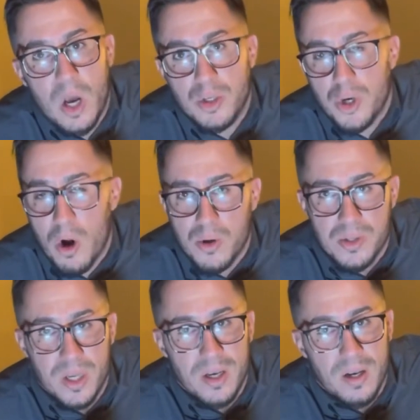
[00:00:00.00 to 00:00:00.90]

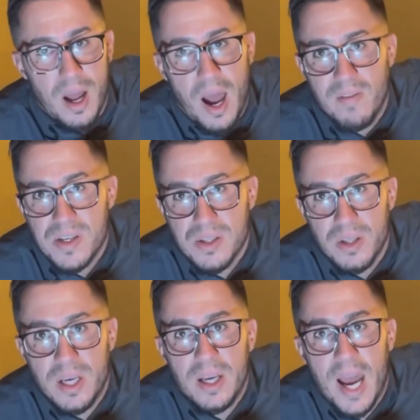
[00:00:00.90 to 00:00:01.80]
Charleston
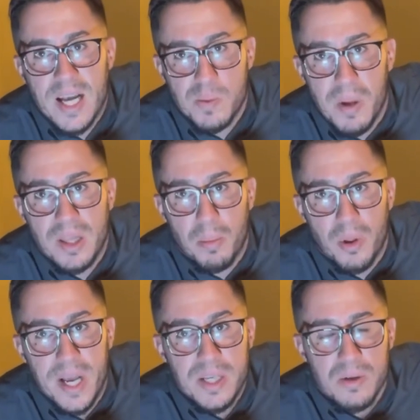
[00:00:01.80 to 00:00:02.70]
obviously has been the
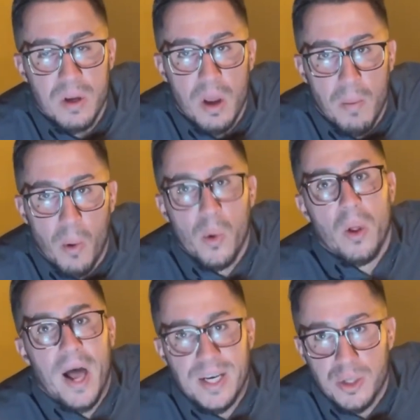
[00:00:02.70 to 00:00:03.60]
place, but we
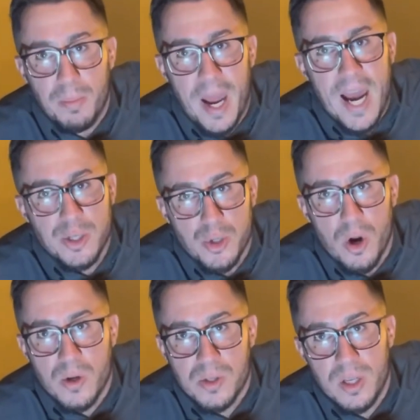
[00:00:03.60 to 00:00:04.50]
will actually pass
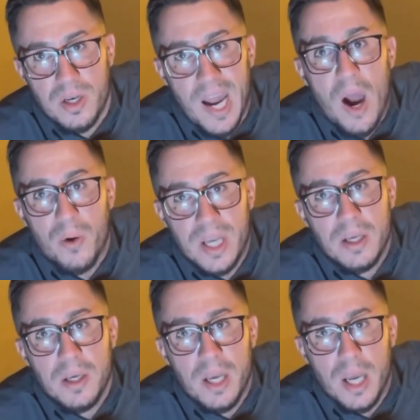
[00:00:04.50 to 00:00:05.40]
Charleston County
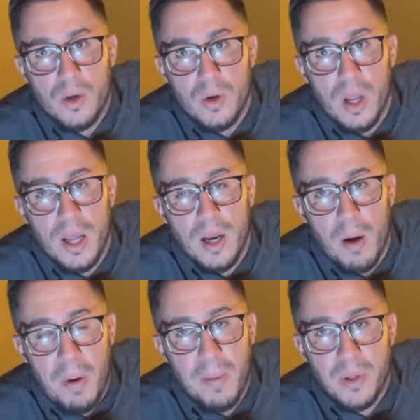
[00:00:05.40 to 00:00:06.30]
in
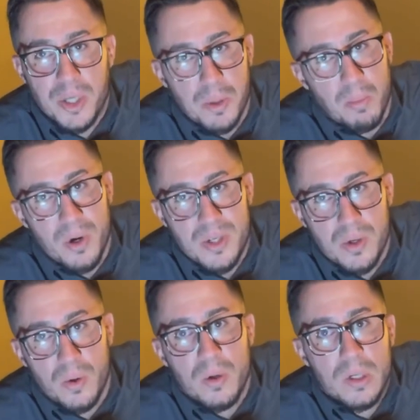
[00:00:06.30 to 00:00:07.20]
population pretty
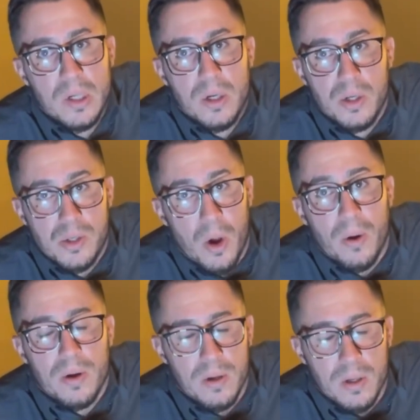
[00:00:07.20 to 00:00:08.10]
soon.
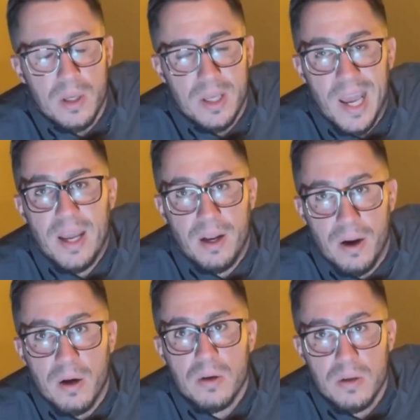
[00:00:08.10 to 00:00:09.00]
So get here.